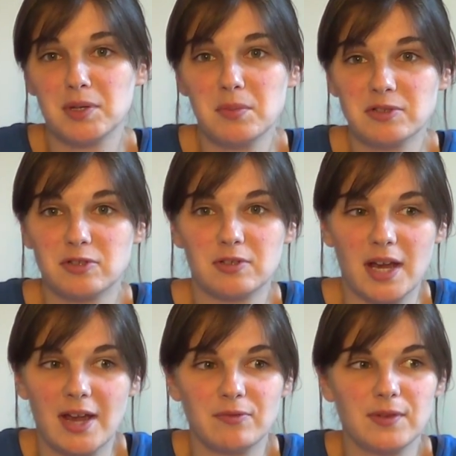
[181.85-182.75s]
pretty much
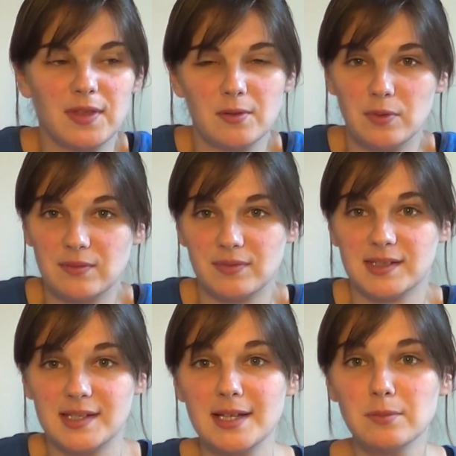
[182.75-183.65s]
everything we've
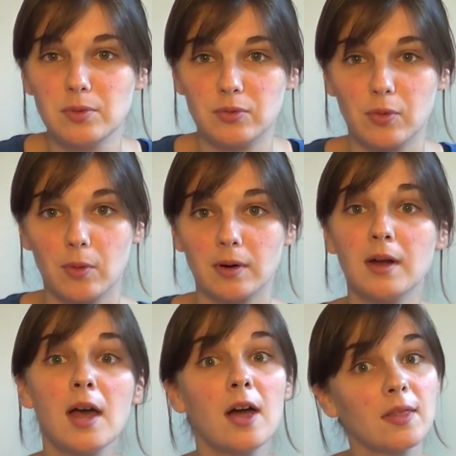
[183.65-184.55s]
seen before.
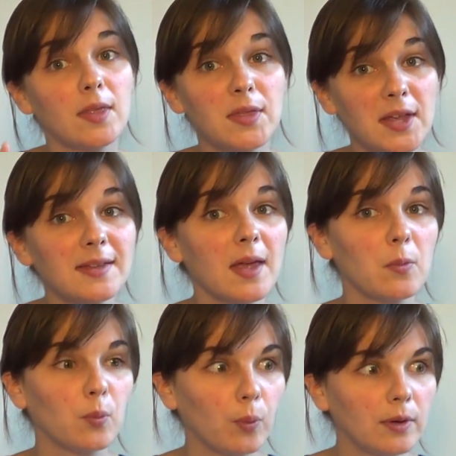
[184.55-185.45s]
The thing
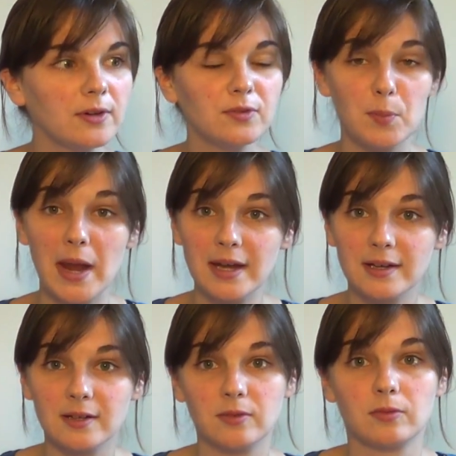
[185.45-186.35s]
that would have made
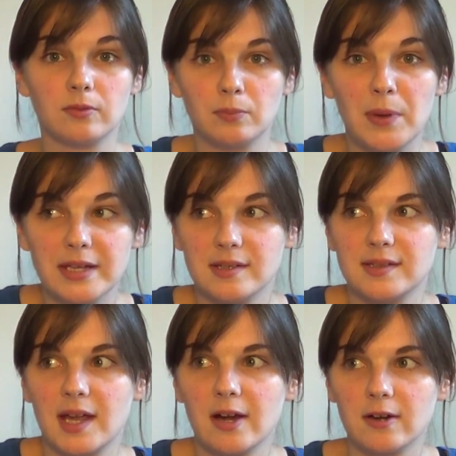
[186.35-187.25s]
it made
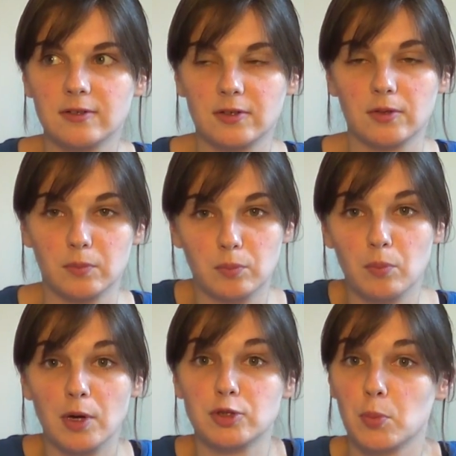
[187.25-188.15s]
his character
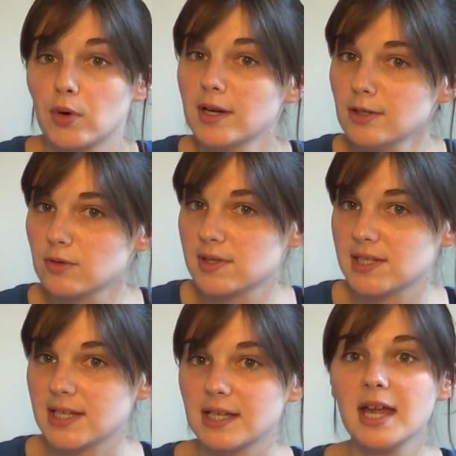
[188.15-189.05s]
much more
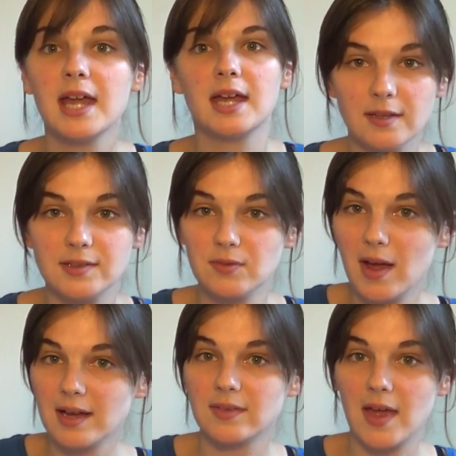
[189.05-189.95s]
interesting is the
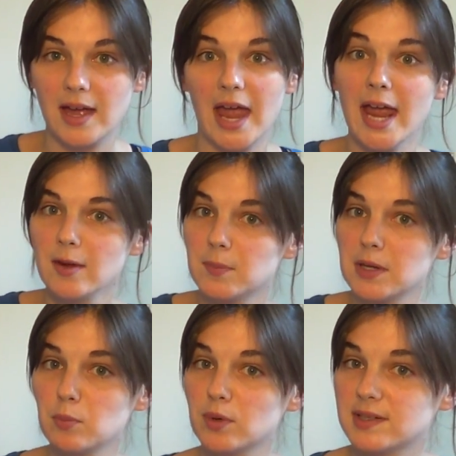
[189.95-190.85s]
fact that Hank
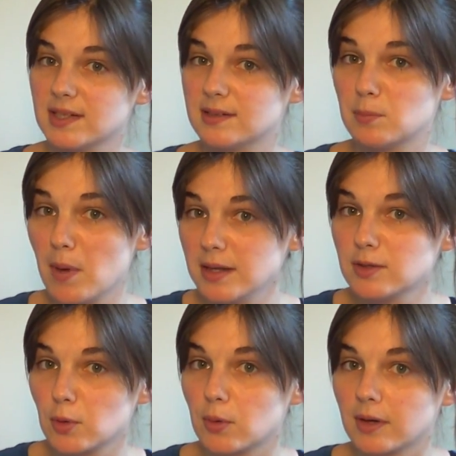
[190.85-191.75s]
Pym was his
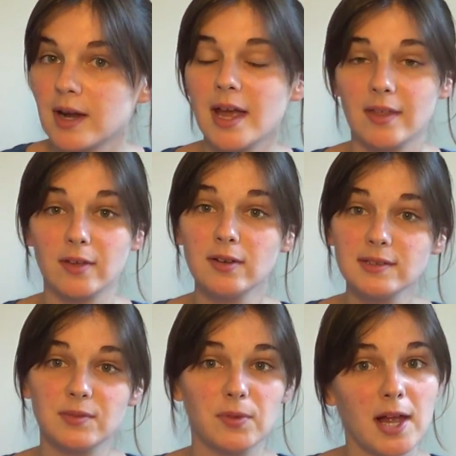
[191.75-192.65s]
mentor. And there
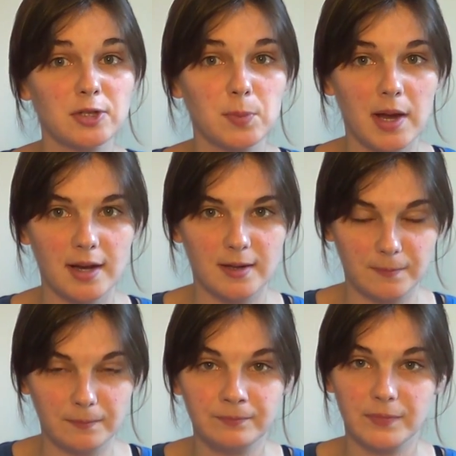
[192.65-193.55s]
is a flashback
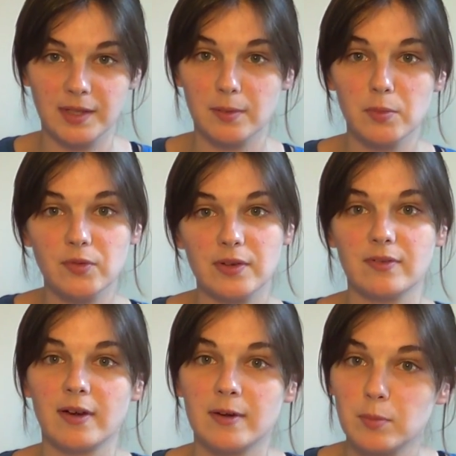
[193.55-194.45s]
in the movie
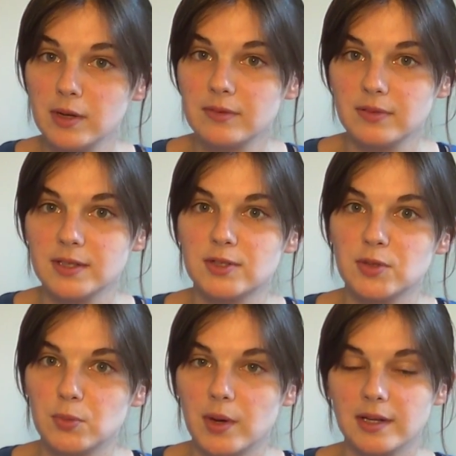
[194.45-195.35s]
very briefly
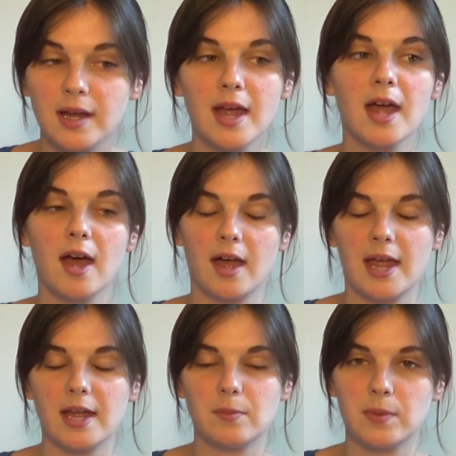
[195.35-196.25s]
to when
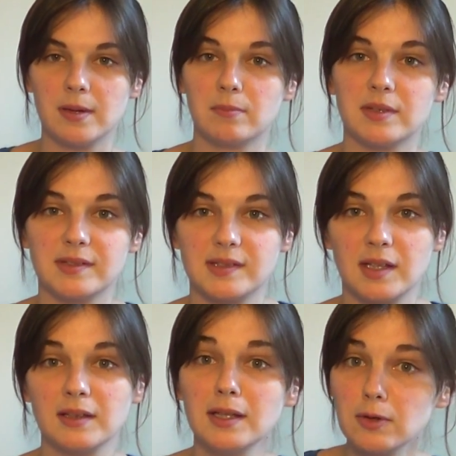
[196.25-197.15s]
Hank Pym is
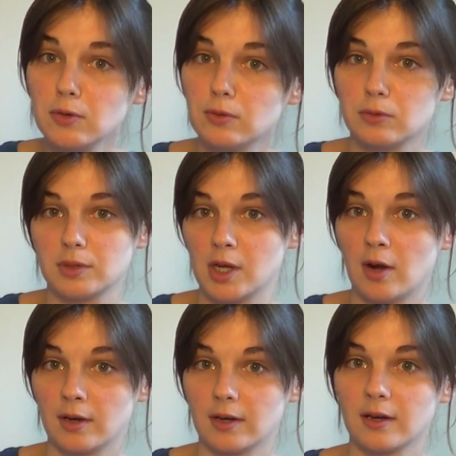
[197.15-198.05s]
a little
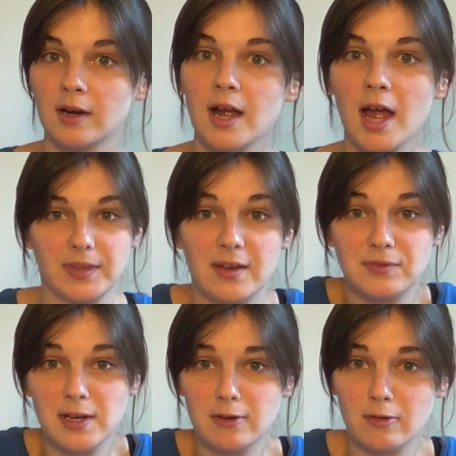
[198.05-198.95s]
younger. If
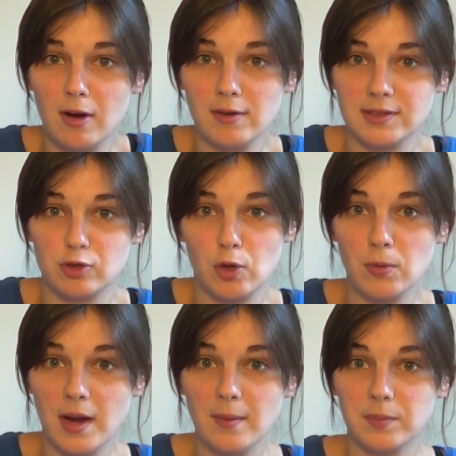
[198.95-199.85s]
Darren Cross
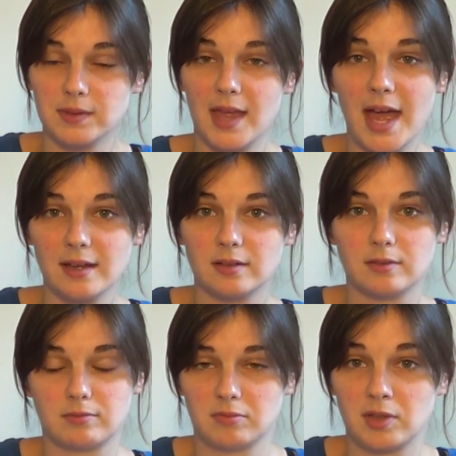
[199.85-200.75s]
showed up in that
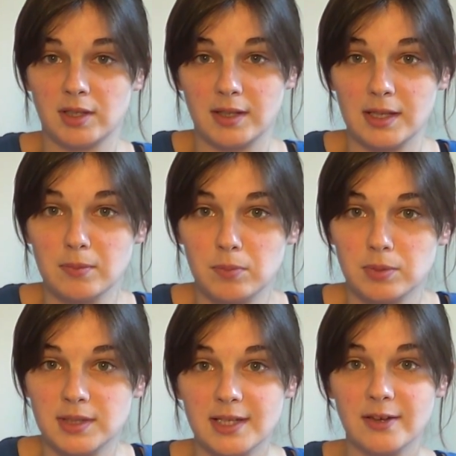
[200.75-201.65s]
clip
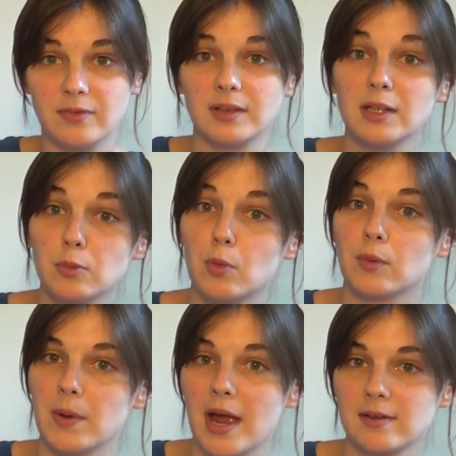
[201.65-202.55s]
to give a little
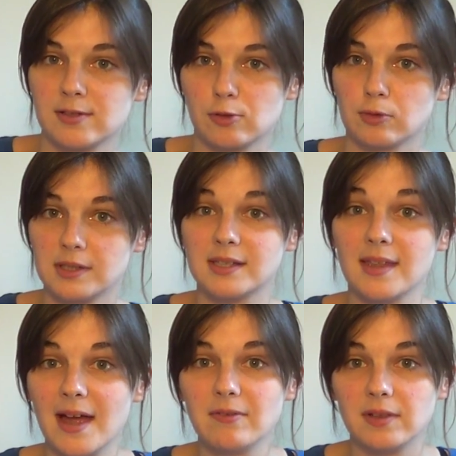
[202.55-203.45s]
more backstory to
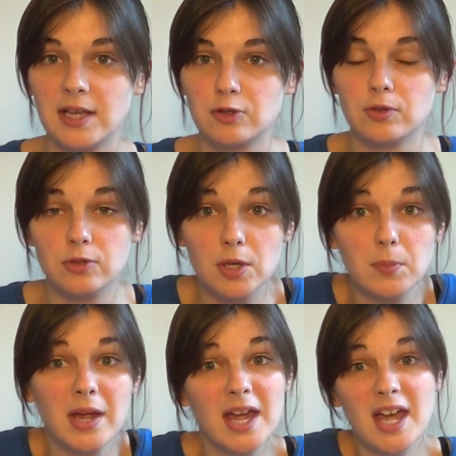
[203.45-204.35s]
that
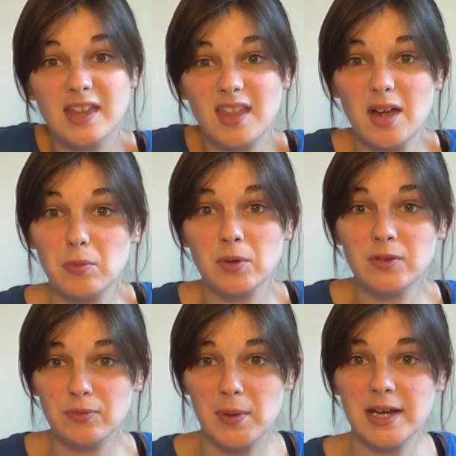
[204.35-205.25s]
relationship, that would
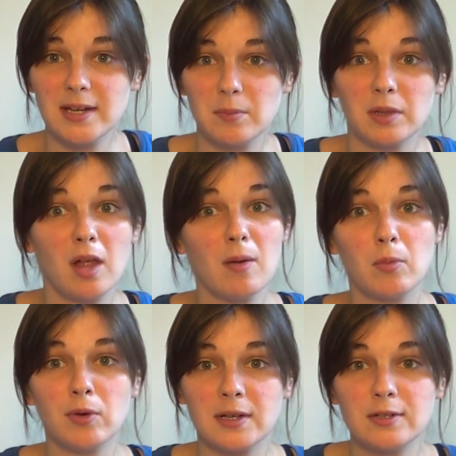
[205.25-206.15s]
have made him a lot
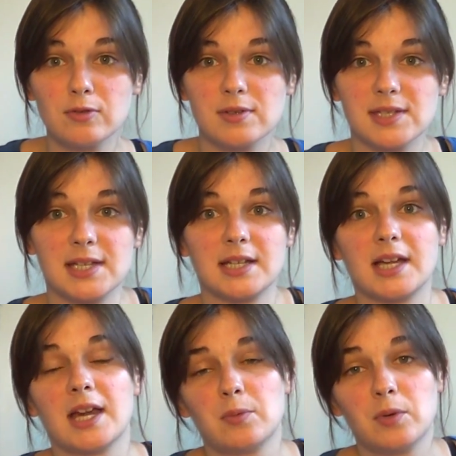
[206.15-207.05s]
more
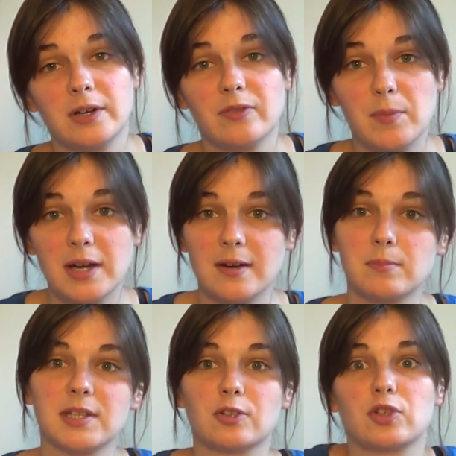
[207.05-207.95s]
interesting and would not have made
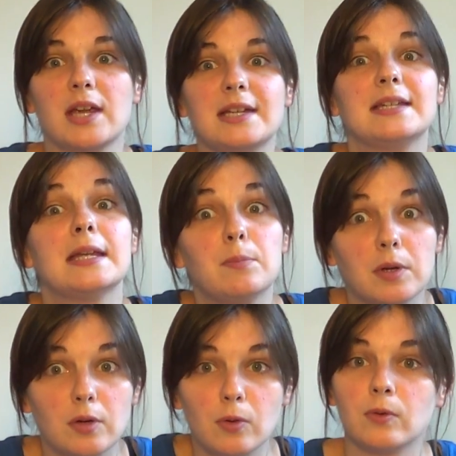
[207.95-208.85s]
him such a
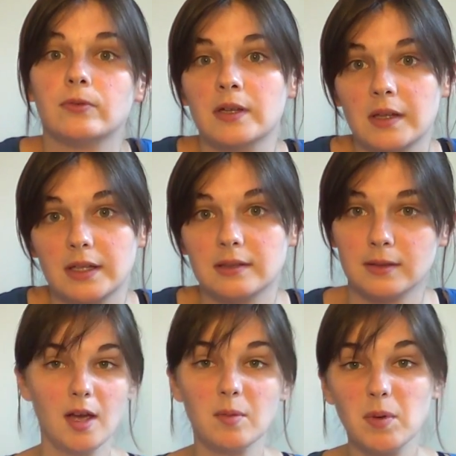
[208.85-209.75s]
typical villain.
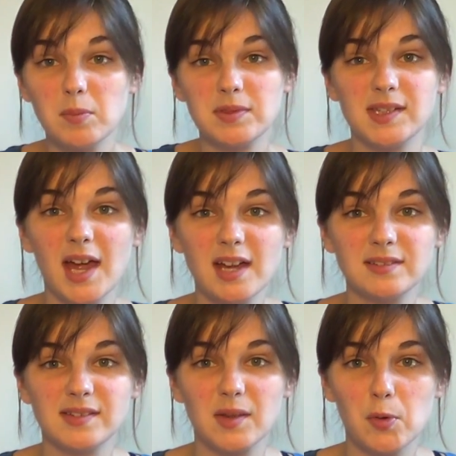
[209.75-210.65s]
But
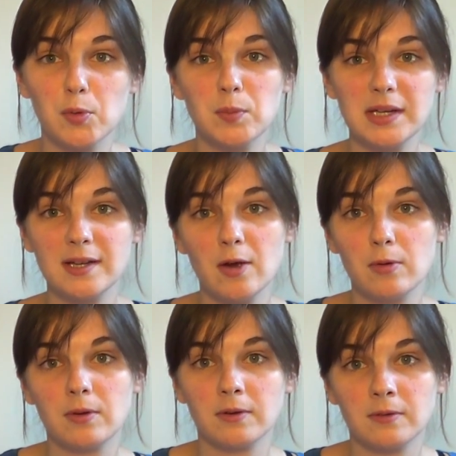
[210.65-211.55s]
besides the whole
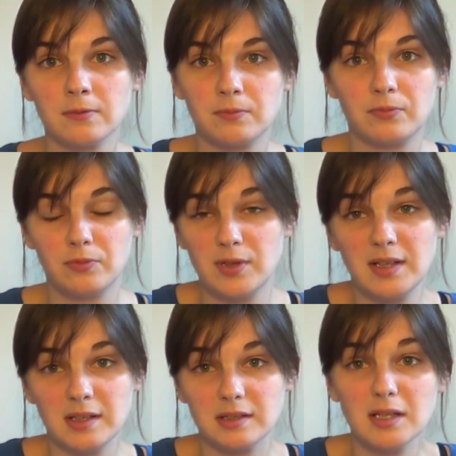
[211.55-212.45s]
mediocre
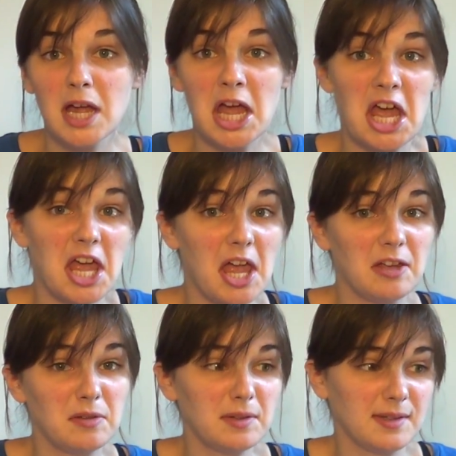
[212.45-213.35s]
villain,
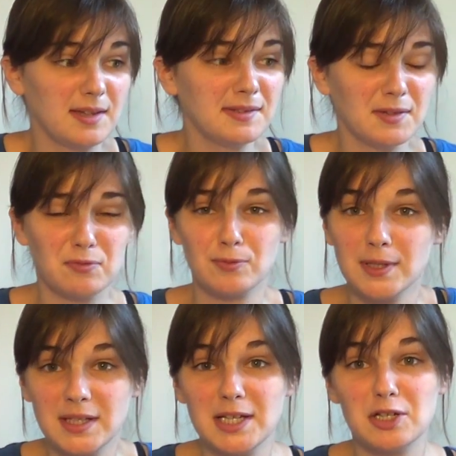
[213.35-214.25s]
it's a
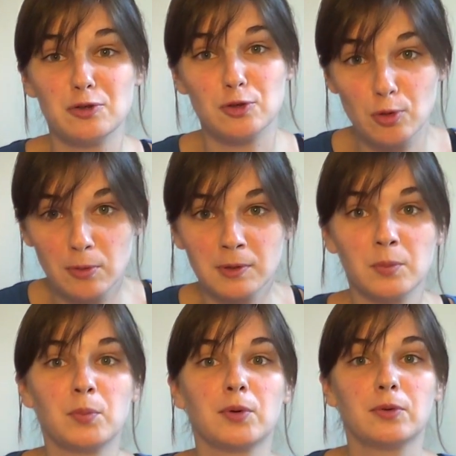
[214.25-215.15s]
really
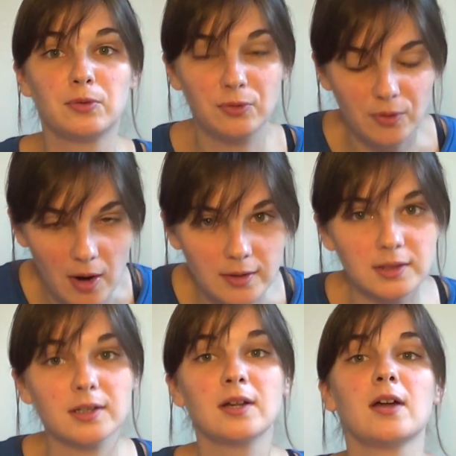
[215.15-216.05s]
enjoyable,
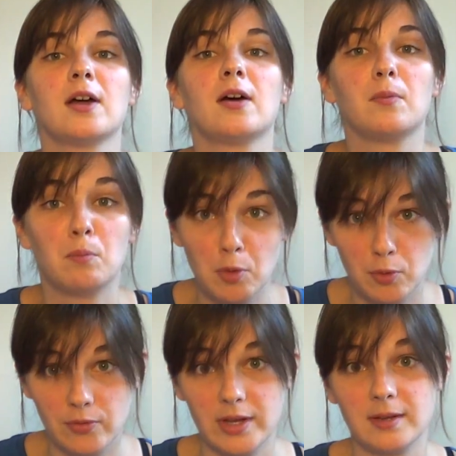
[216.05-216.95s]
fun
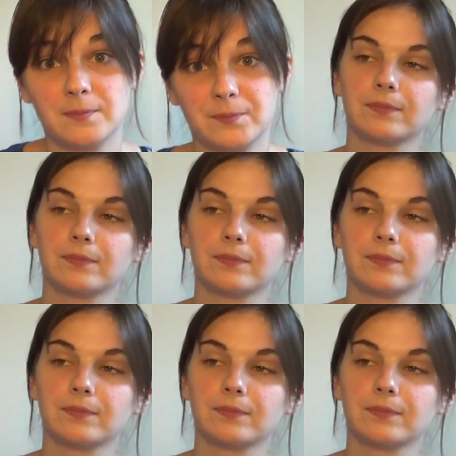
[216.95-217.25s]
movie.